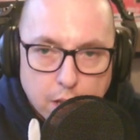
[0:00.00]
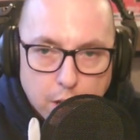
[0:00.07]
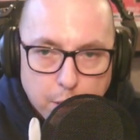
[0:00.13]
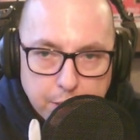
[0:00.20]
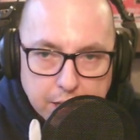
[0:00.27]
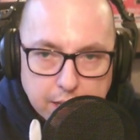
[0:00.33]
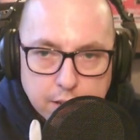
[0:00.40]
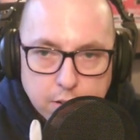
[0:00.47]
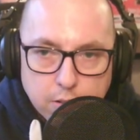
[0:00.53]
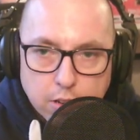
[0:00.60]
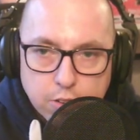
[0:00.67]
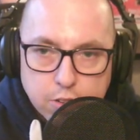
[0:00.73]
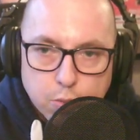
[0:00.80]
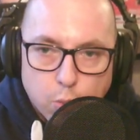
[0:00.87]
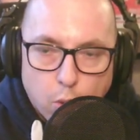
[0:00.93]
a beginner,
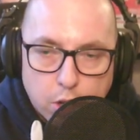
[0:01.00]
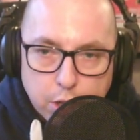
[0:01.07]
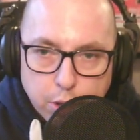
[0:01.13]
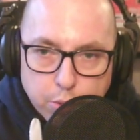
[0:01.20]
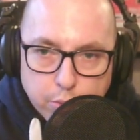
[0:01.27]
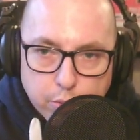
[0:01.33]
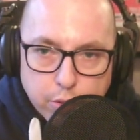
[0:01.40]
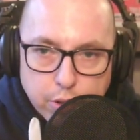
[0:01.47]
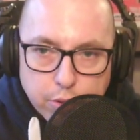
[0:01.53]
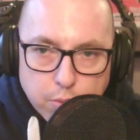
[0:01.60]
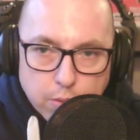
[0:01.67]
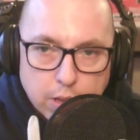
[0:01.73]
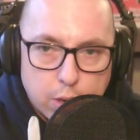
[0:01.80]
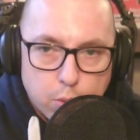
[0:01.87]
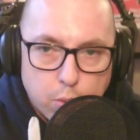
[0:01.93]
I'll just walk you through this
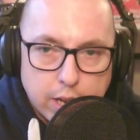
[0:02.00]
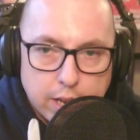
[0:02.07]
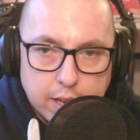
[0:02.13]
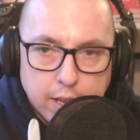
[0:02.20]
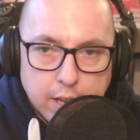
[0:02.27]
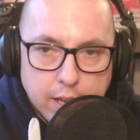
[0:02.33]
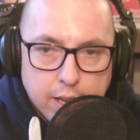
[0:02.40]
really quick,